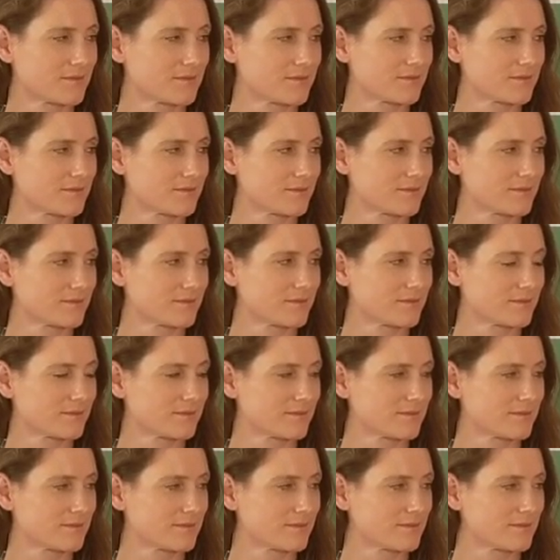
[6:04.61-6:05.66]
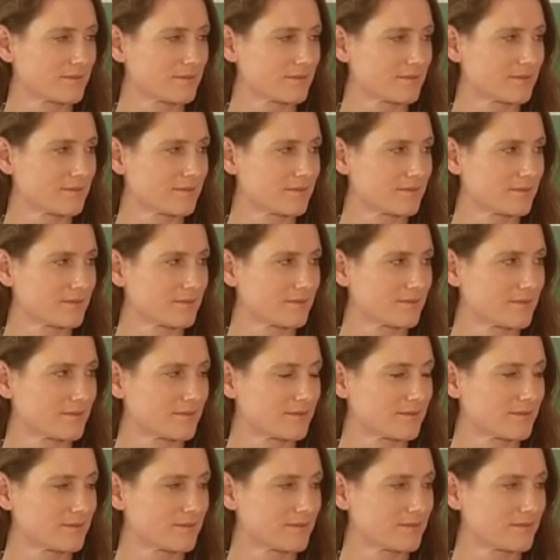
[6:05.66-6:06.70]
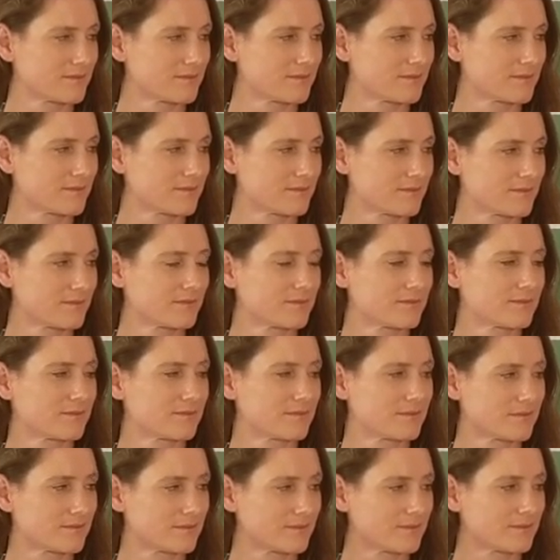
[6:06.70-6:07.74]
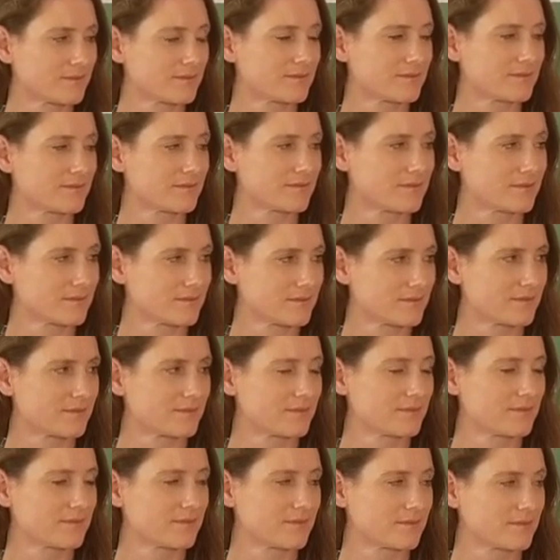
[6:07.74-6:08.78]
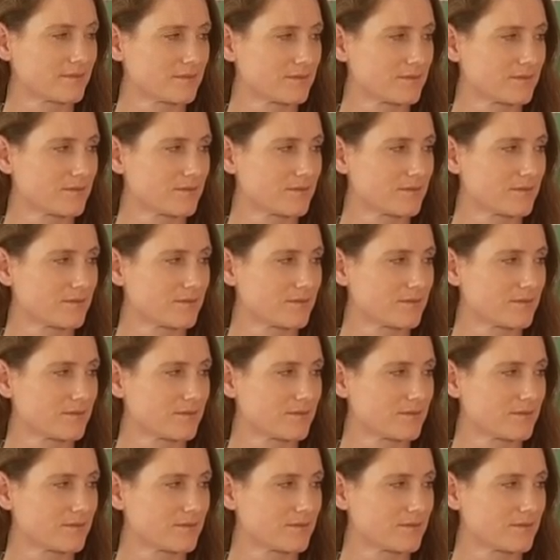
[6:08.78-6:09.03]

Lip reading: (silent)